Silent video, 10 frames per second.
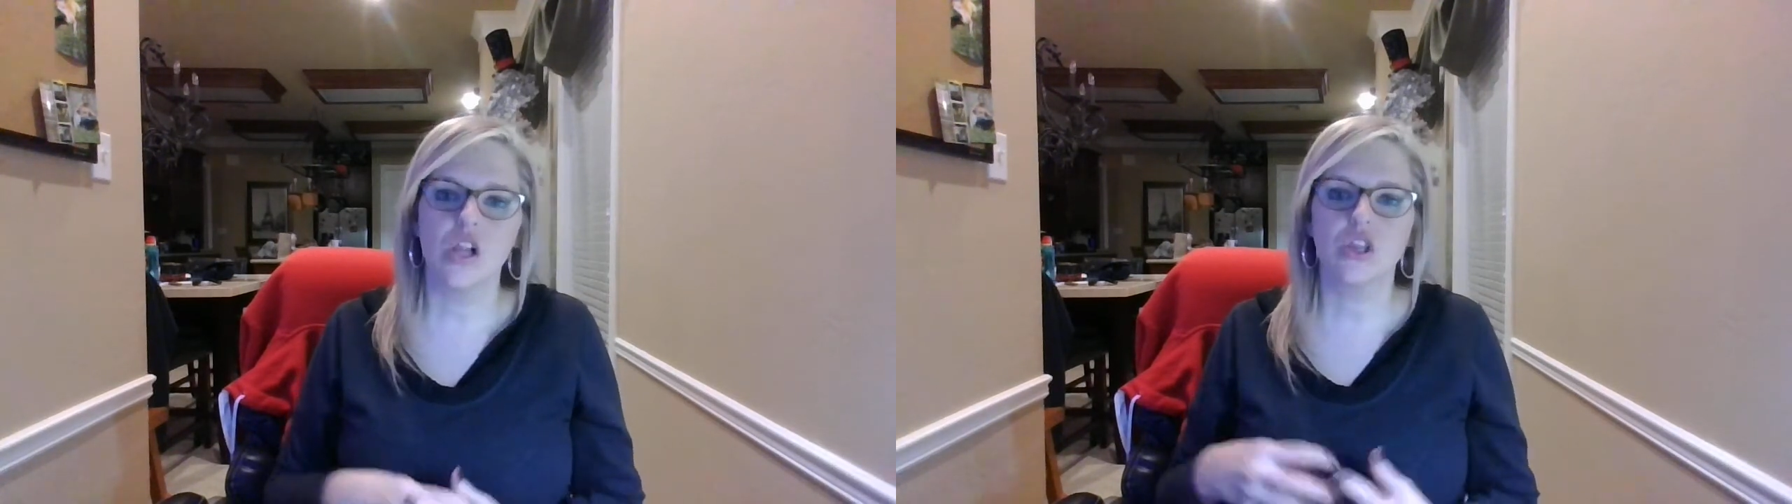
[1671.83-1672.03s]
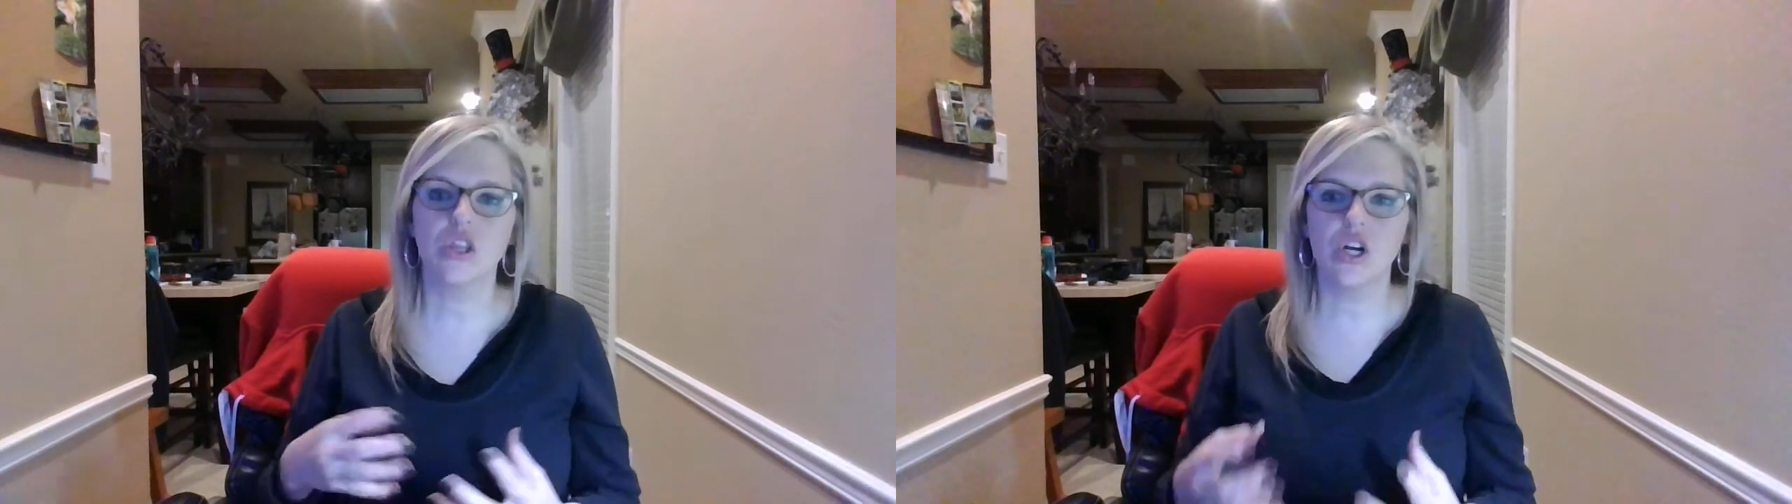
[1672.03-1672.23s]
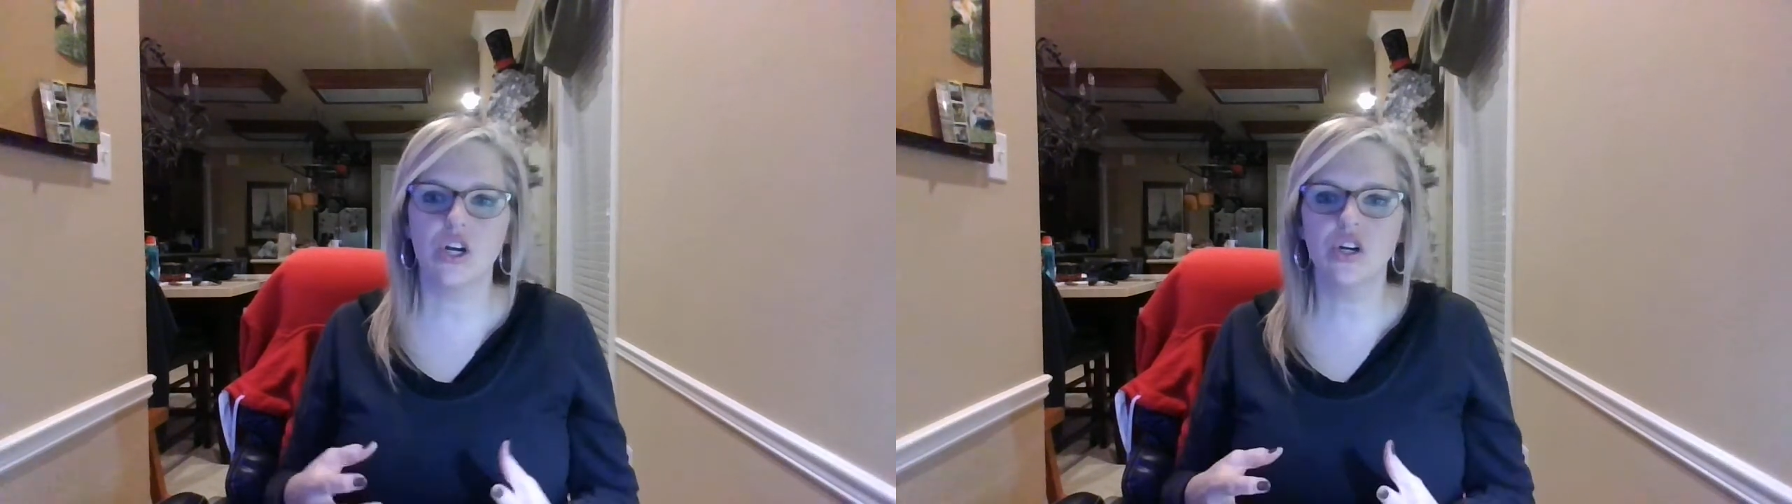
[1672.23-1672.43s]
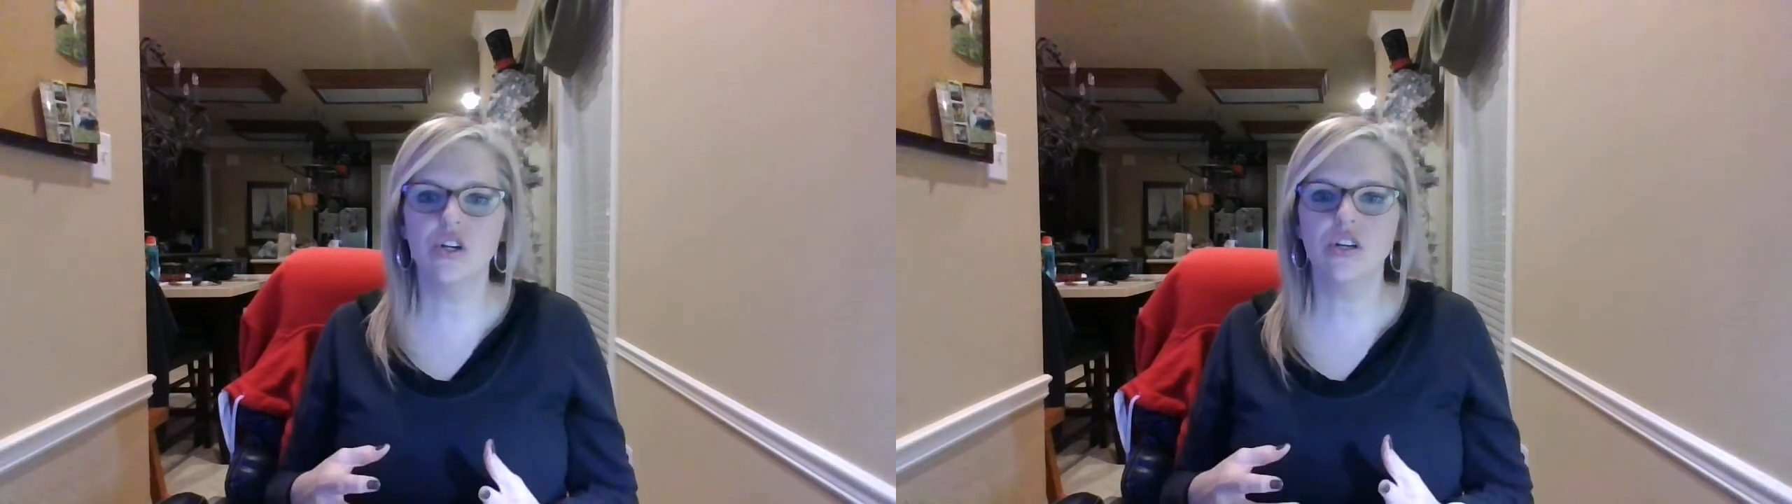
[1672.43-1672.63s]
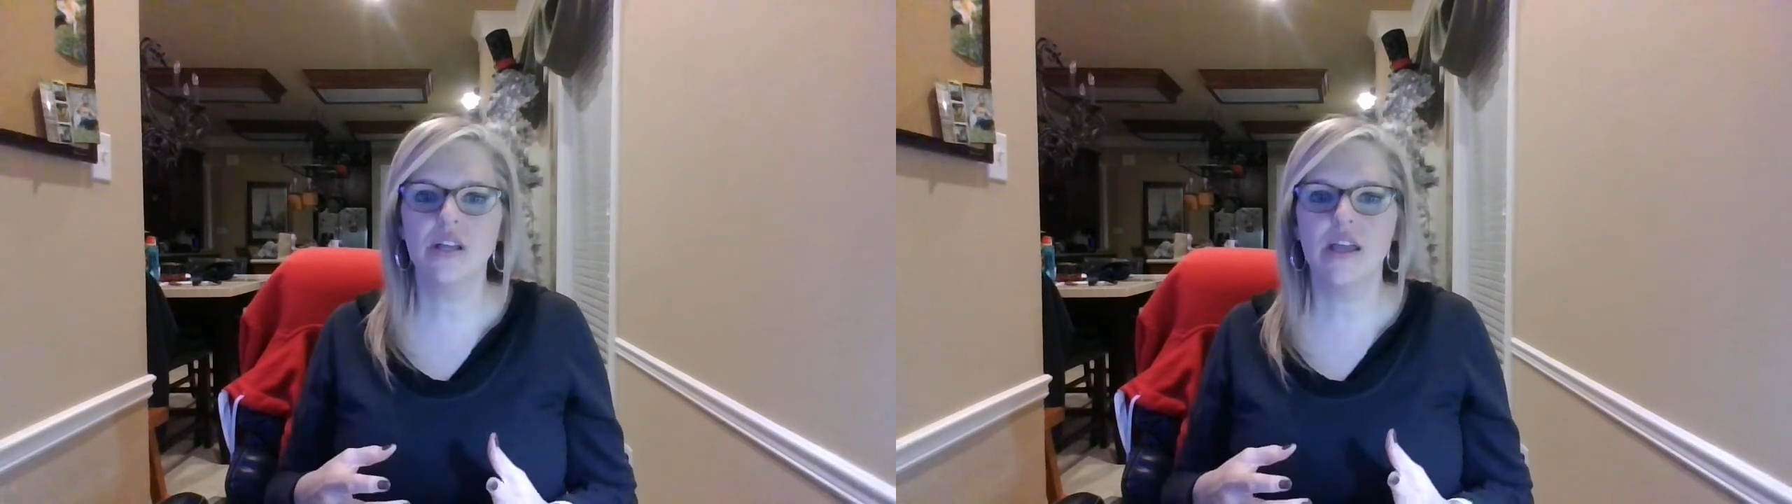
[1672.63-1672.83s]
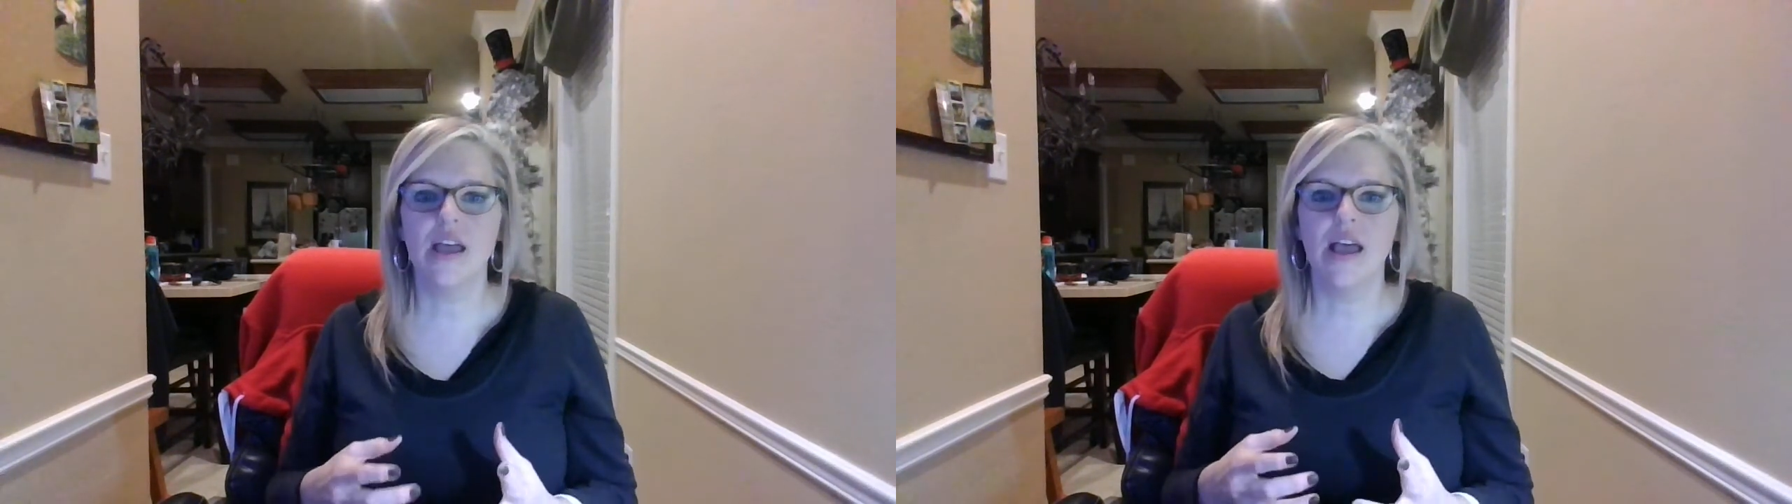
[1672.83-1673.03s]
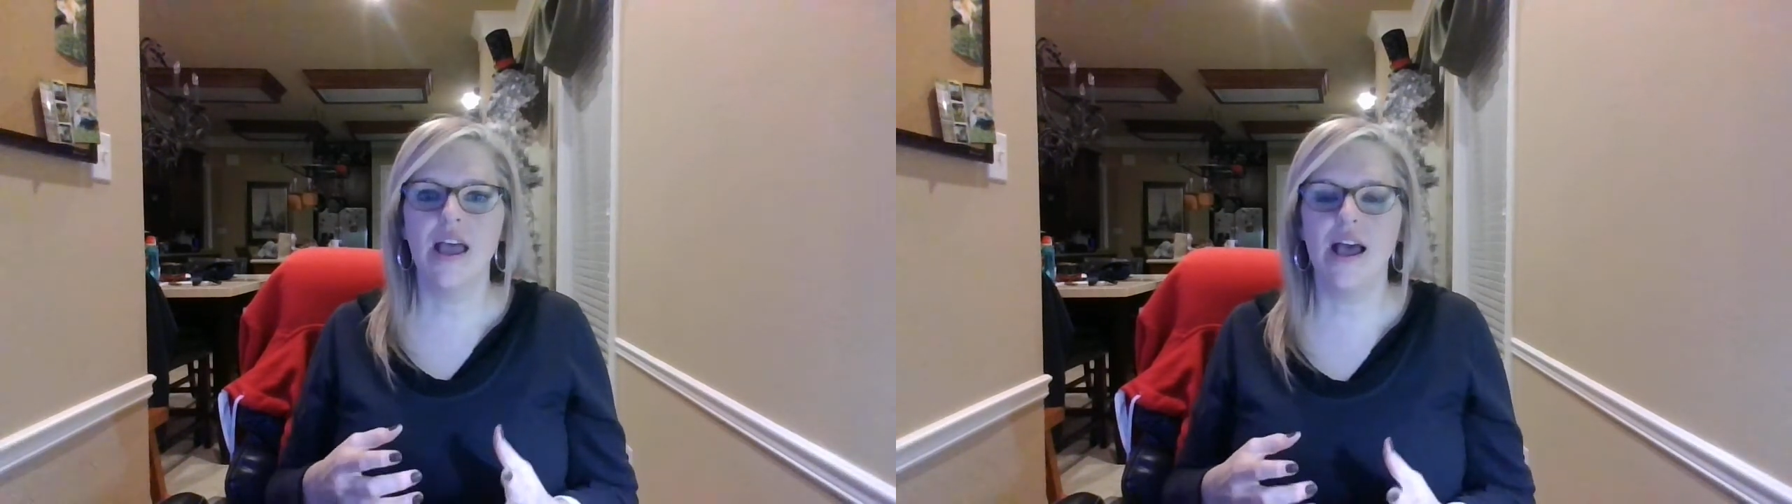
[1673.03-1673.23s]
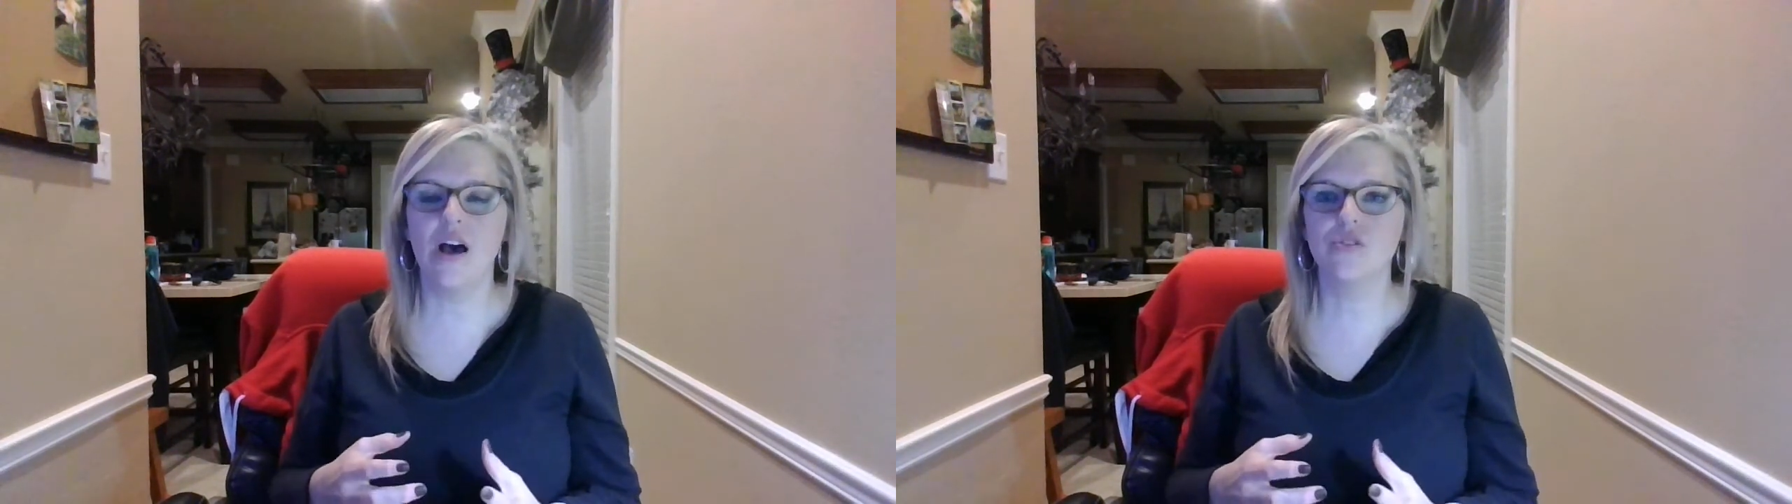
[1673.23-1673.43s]
learn
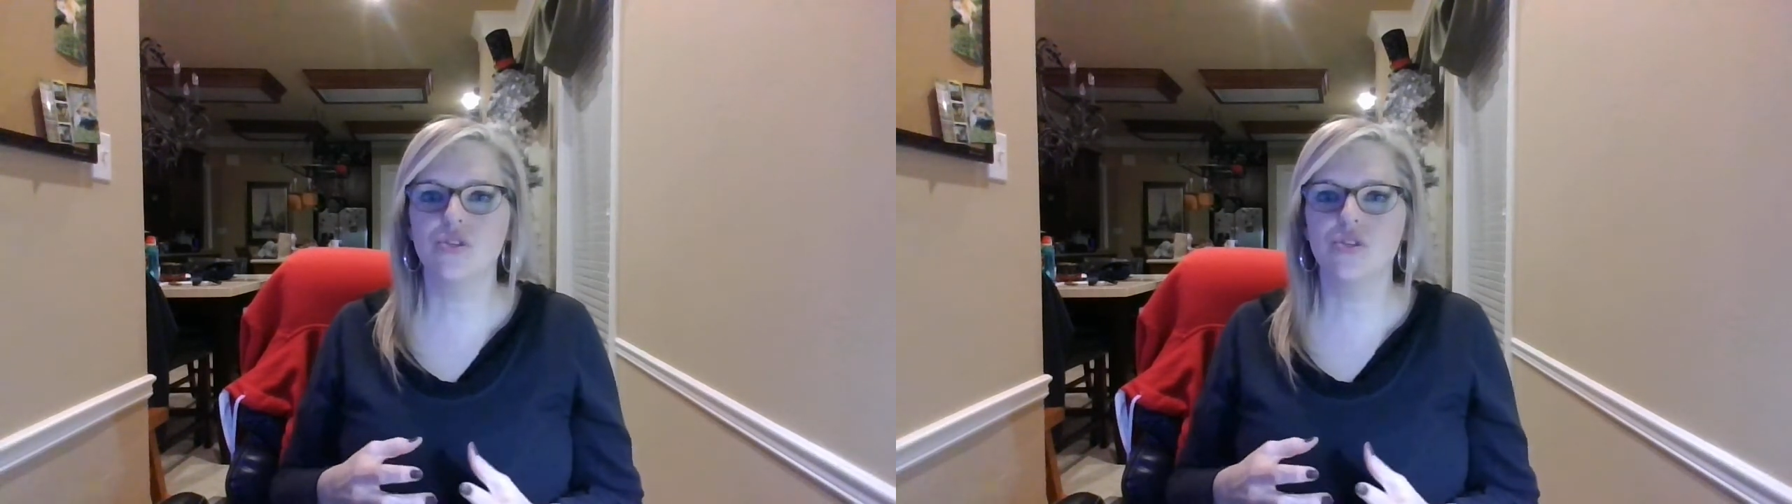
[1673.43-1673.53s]
how